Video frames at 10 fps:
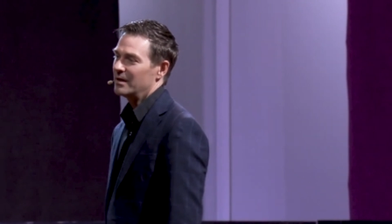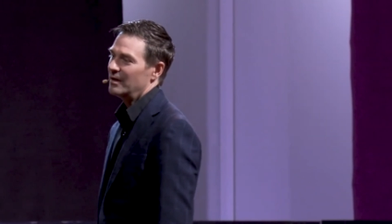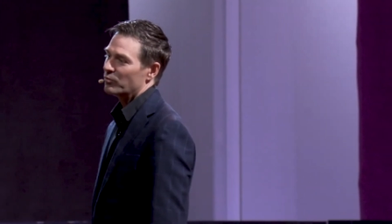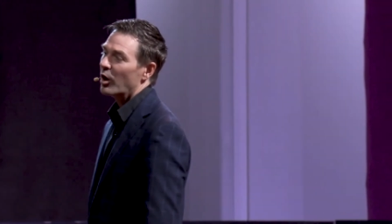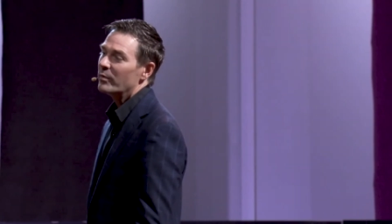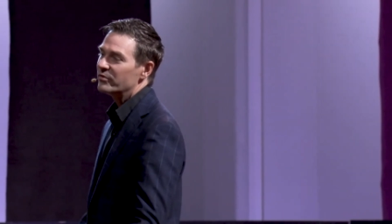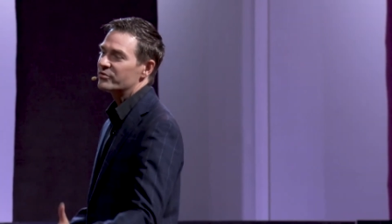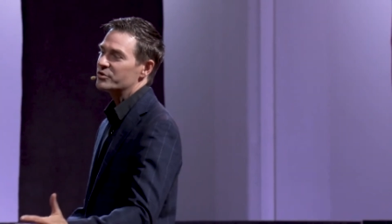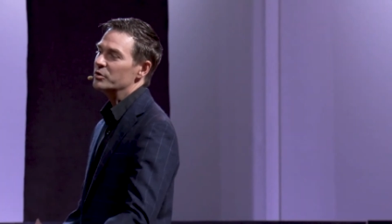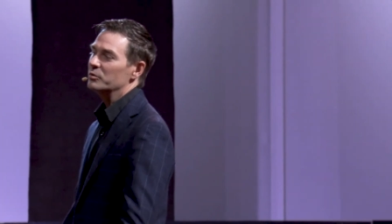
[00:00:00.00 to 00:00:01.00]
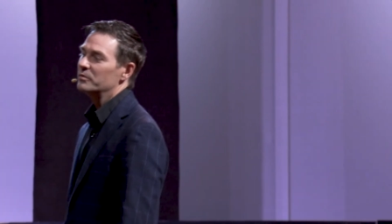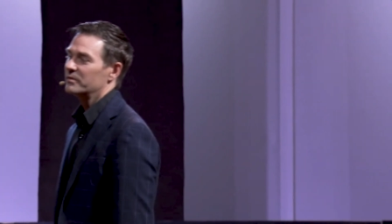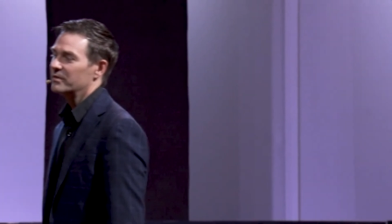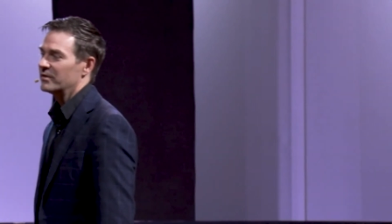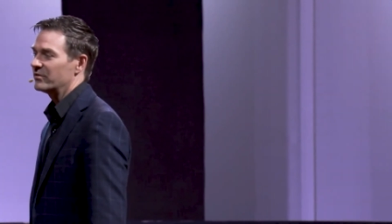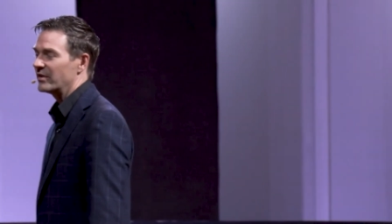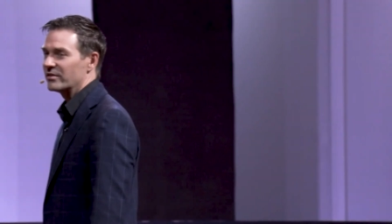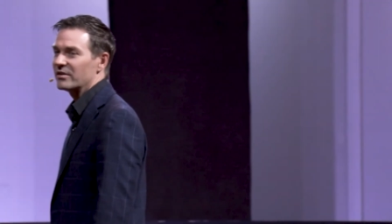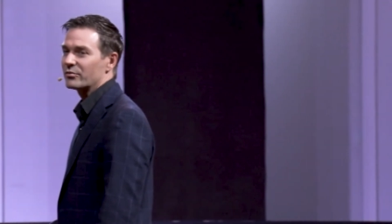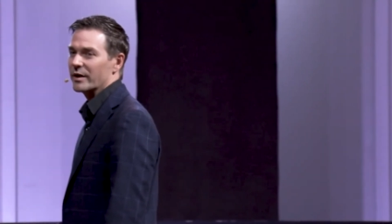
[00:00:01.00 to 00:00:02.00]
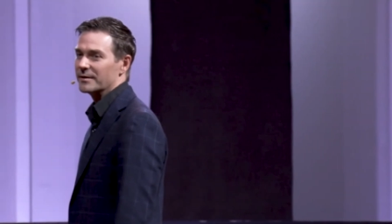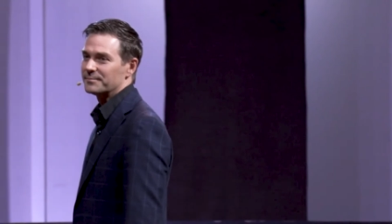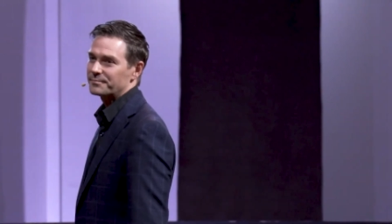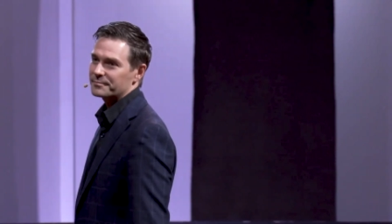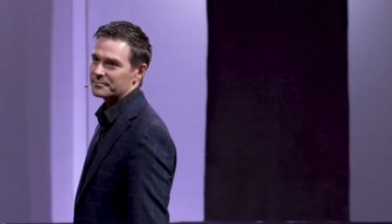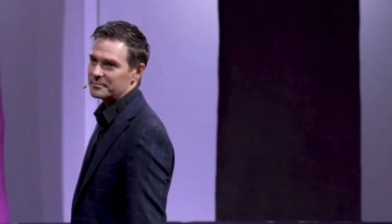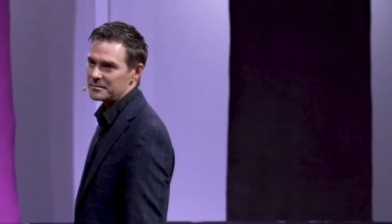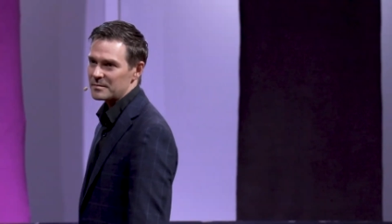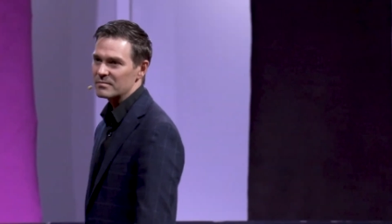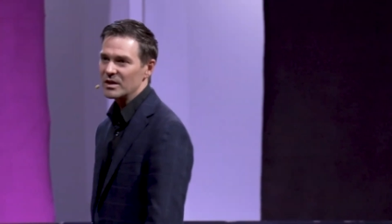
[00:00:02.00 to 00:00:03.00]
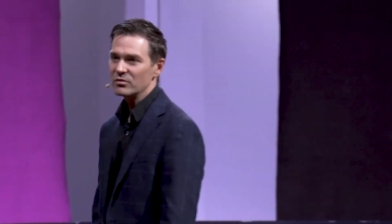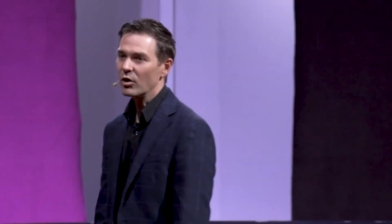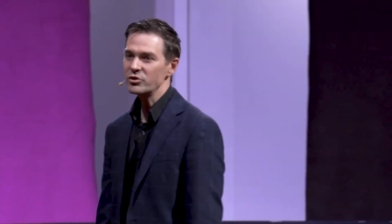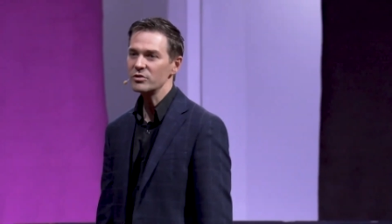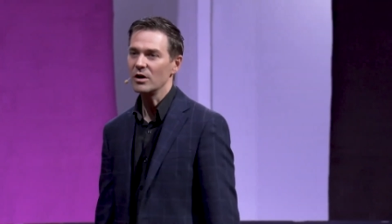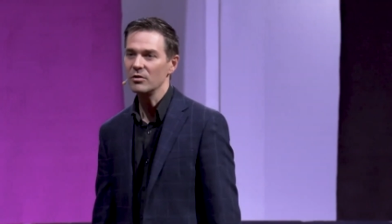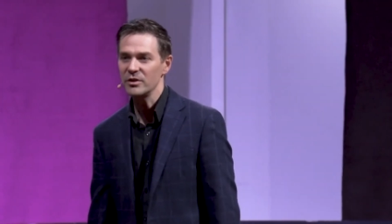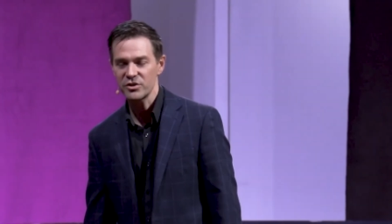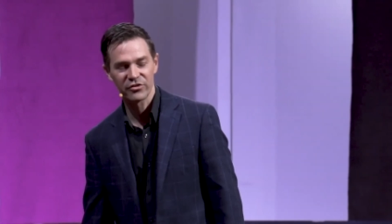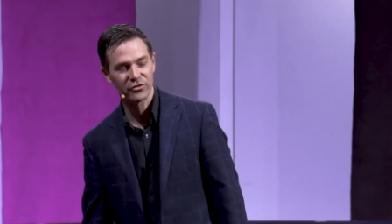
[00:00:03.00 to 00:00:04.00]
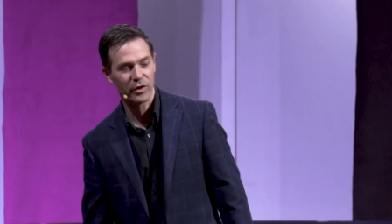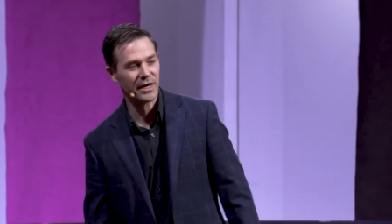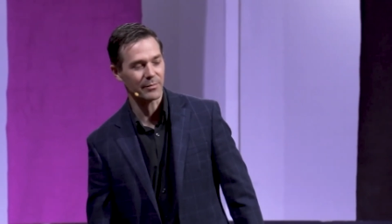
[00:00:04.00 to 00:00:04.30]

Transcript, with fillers: Romans 2 says it this way Don't you know that you're storing up